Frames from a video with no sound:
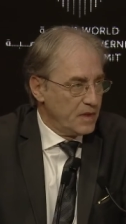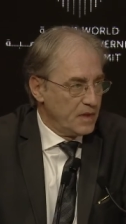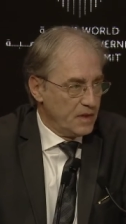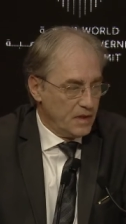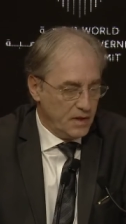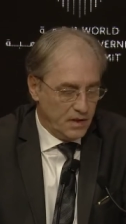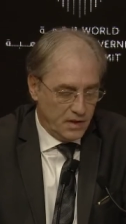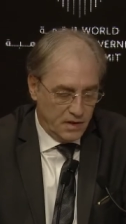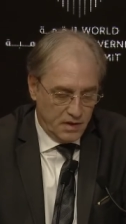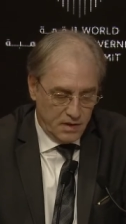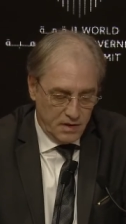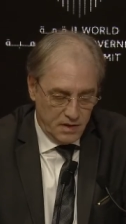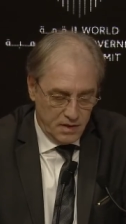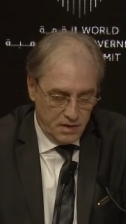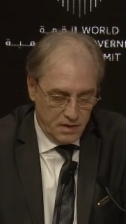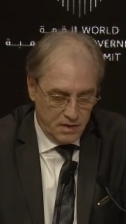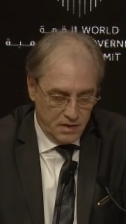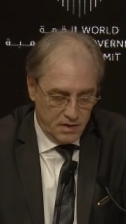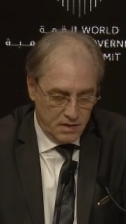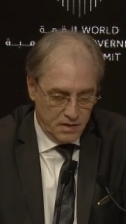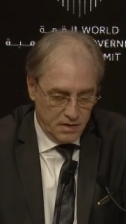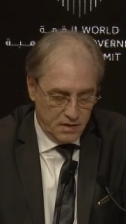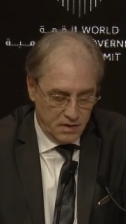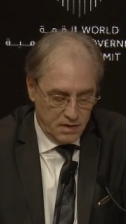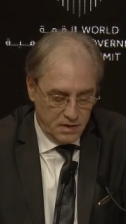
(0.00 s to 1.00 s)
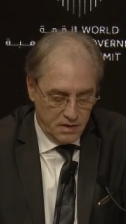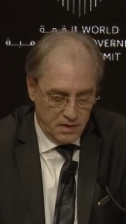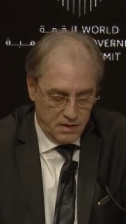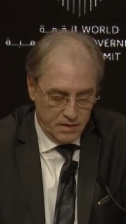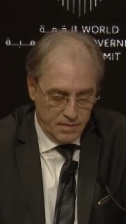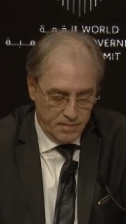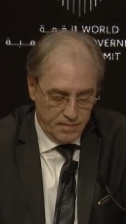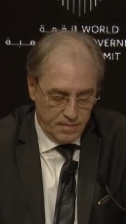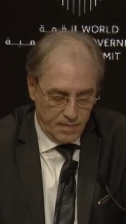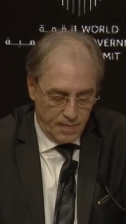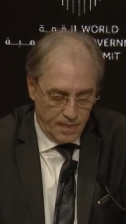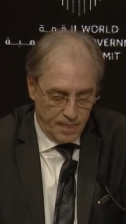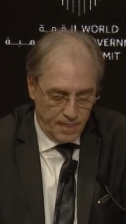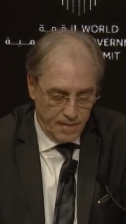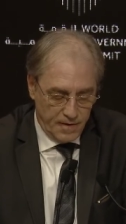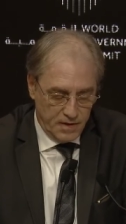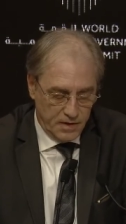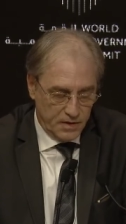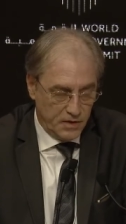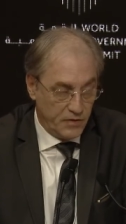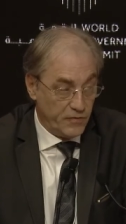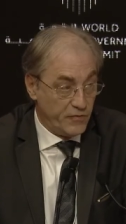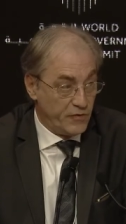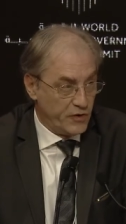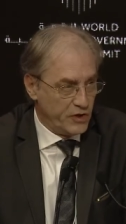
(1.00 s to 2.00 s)
the
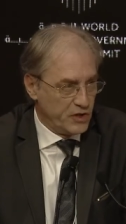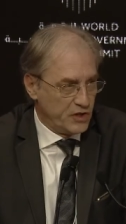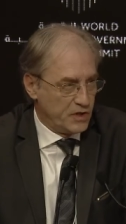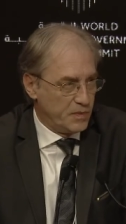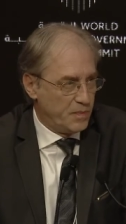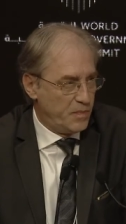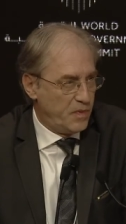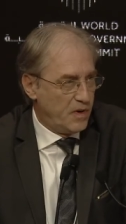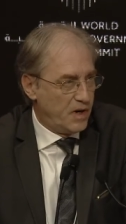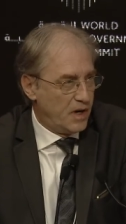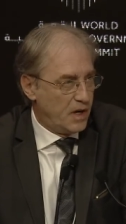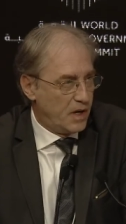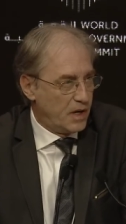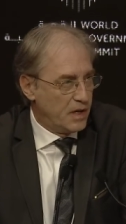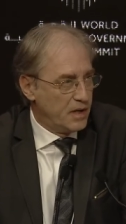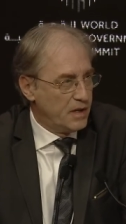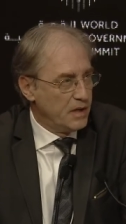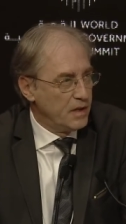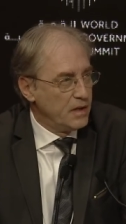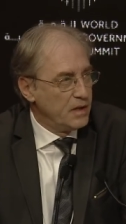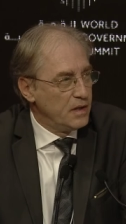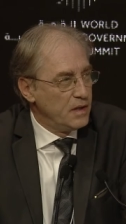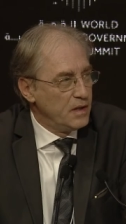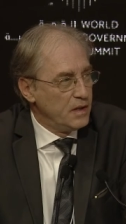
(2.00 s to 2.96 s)
first part,